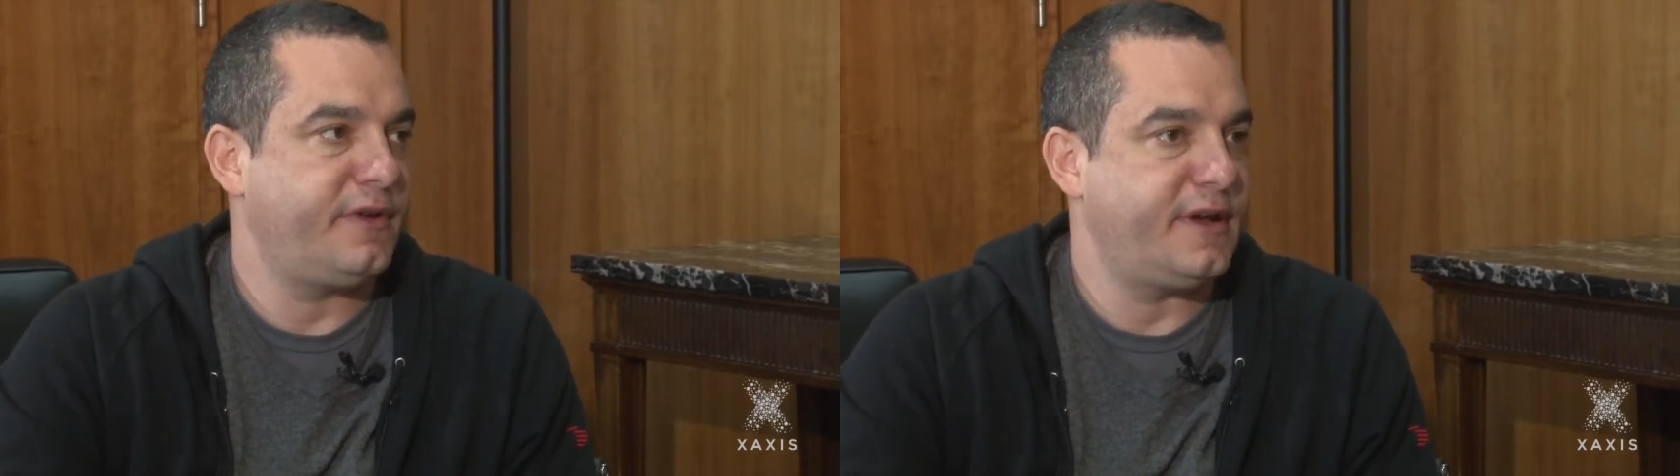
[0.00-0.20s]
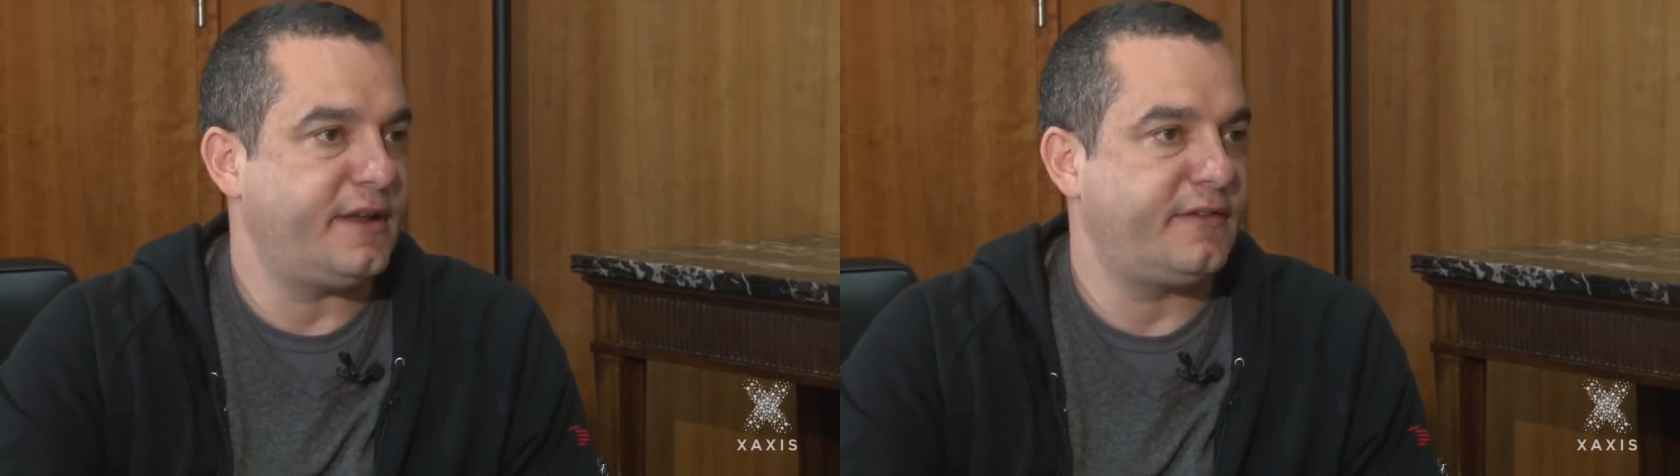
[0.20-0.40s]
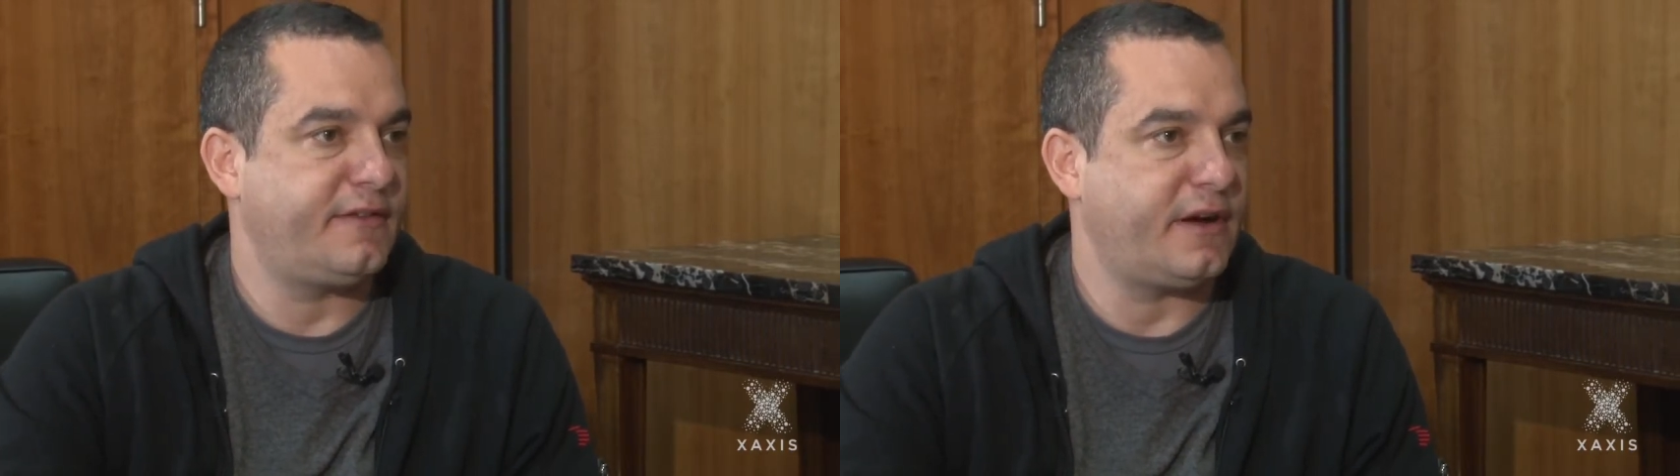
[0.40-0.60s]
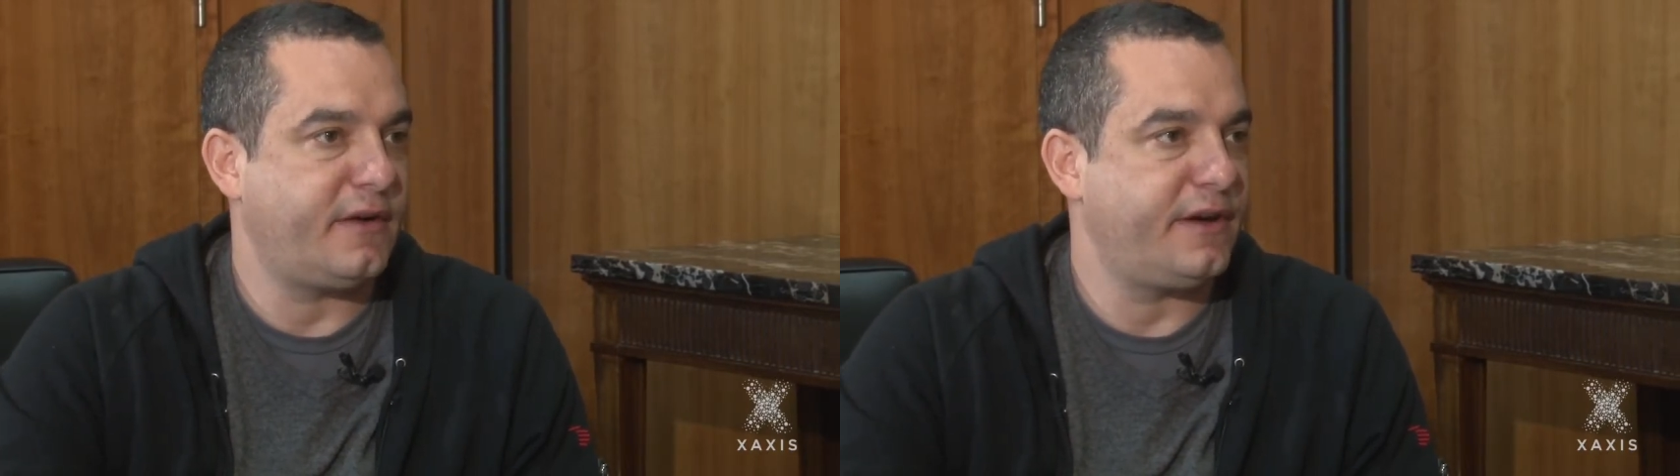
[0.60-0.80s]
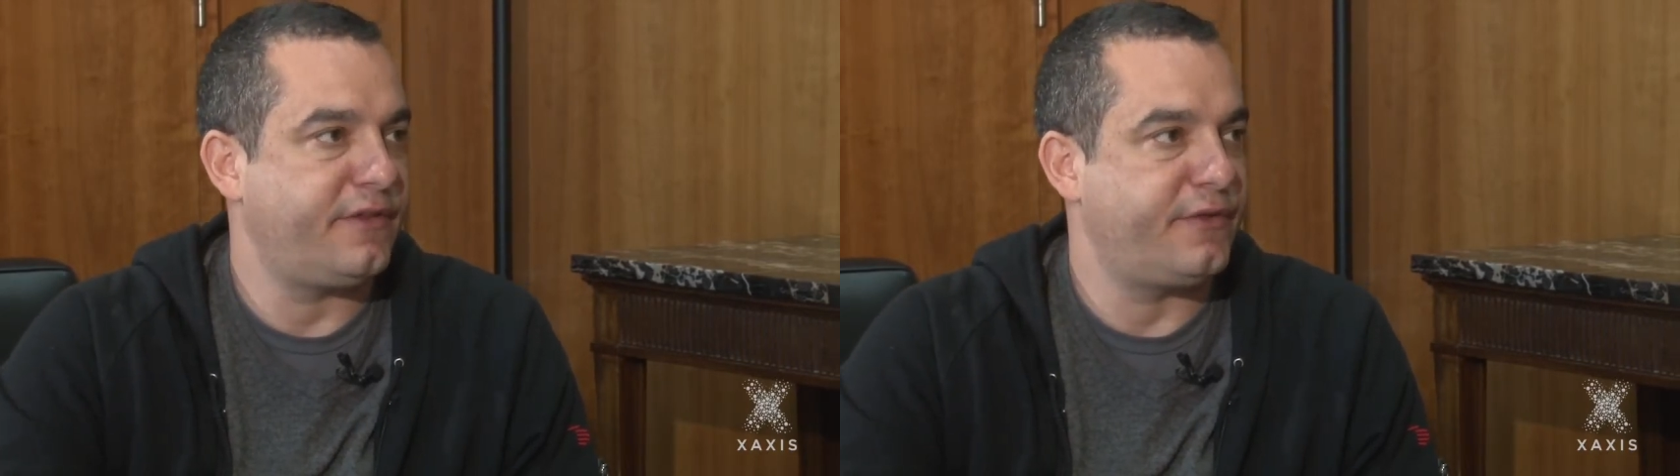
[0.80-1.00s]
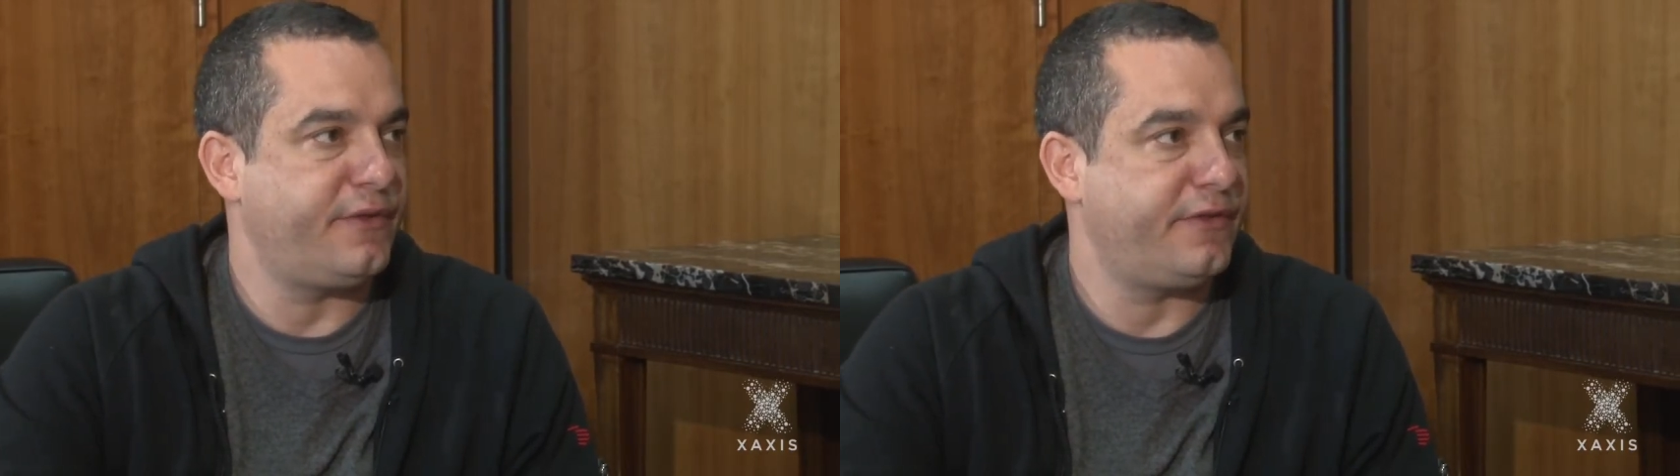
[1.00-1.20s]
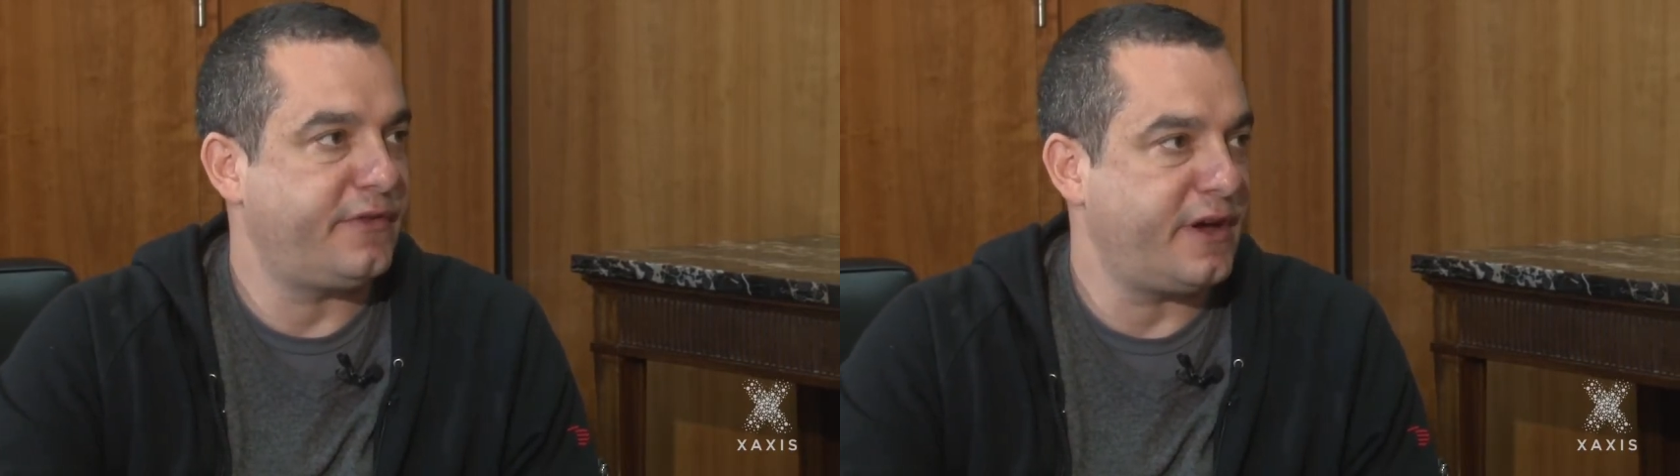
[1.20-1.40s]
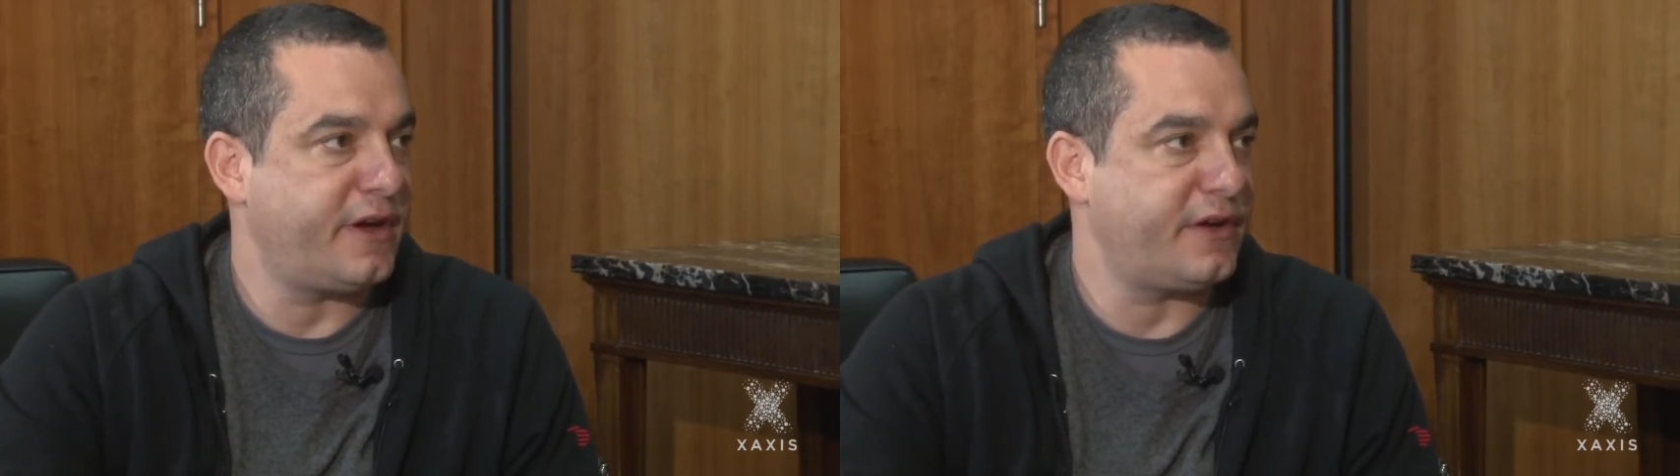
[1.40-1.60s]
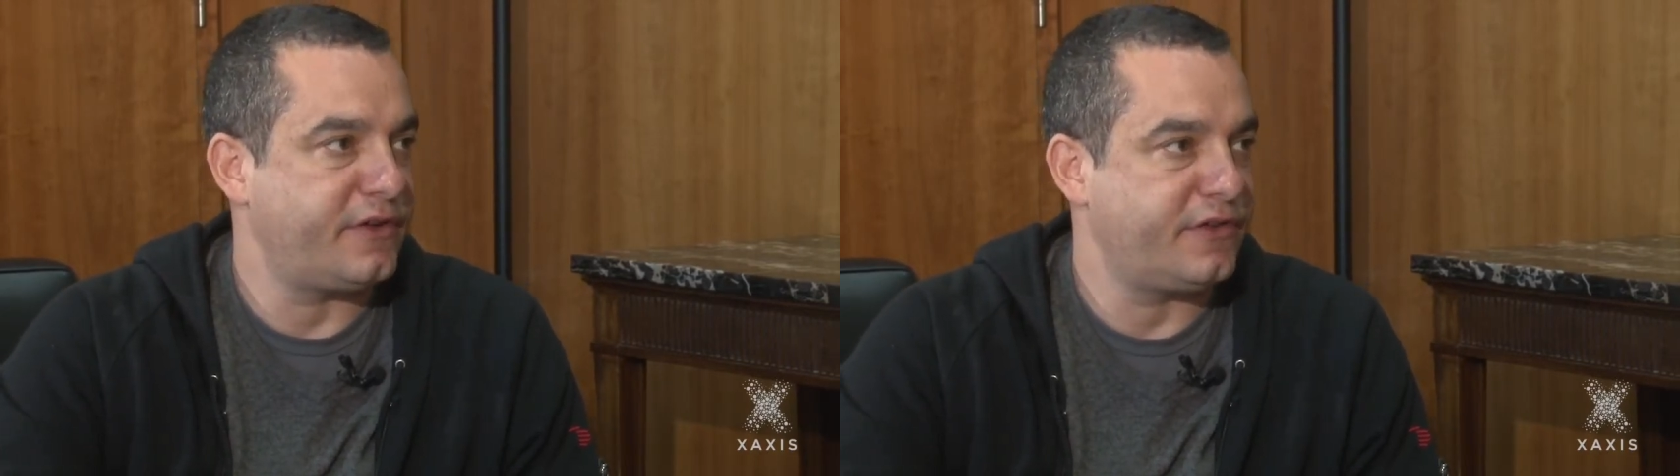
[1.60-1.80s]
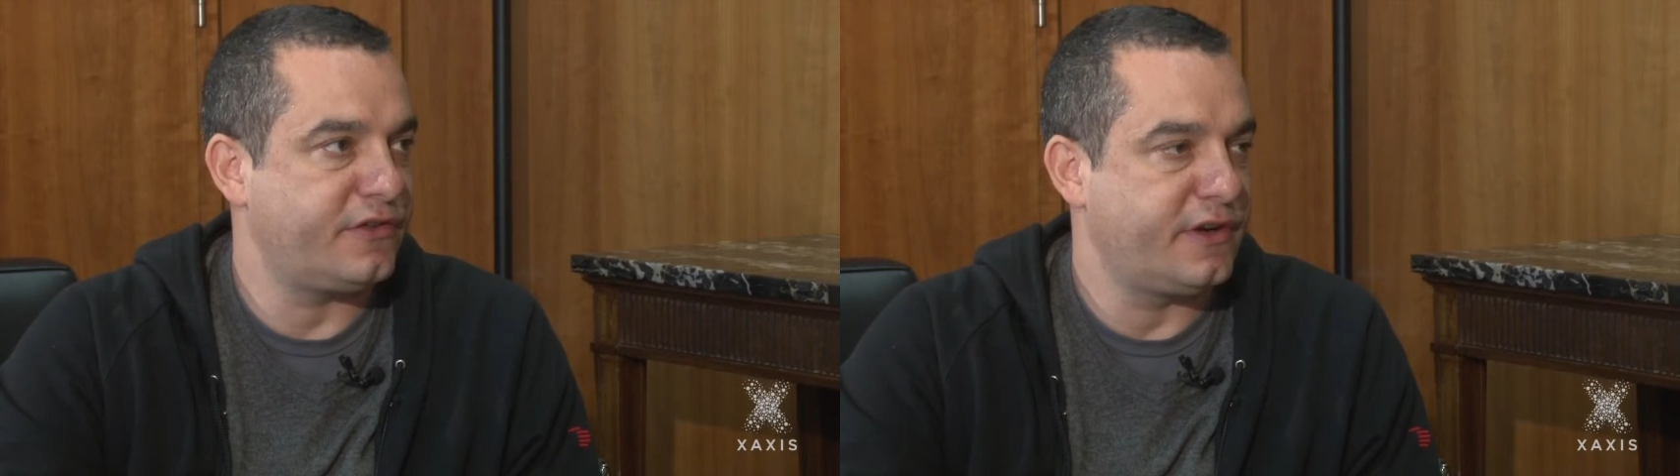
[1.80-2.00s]
necessarily through
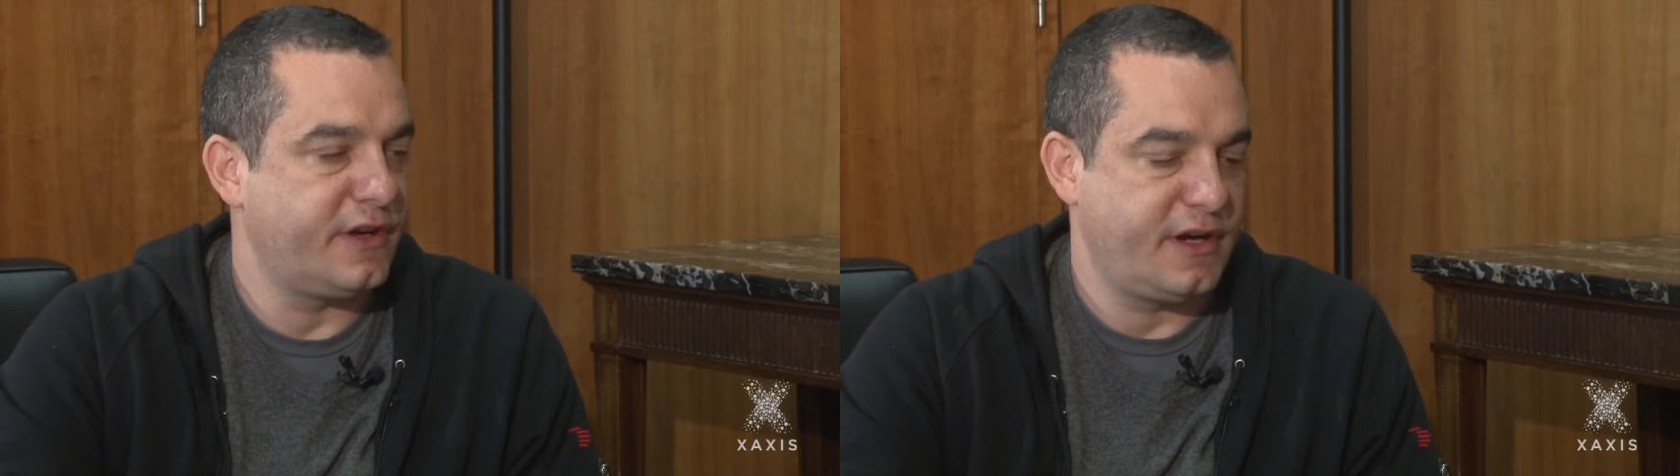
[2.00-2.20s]
search,